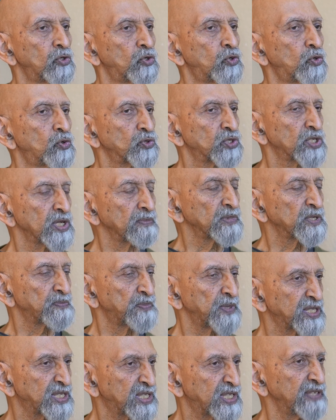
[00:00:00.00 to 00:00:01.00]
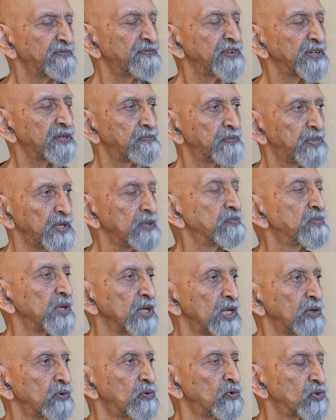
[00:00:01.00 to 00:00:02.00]
To some specific
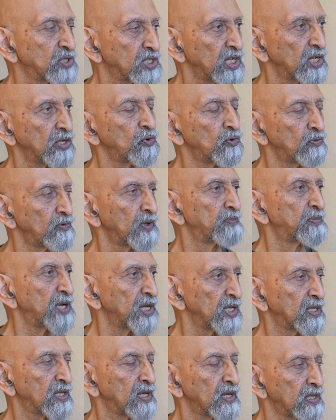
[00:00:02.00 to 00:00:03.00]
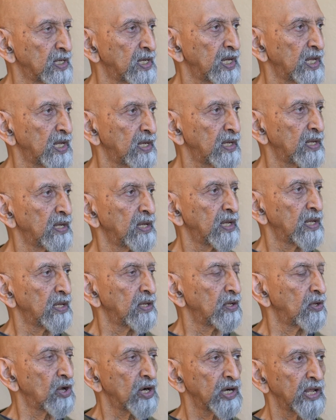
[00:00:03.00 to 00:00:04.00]
people, he would say, do Viparit Karni,
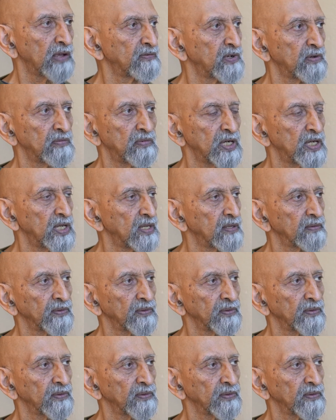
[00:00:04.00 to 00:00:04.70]
not everybody.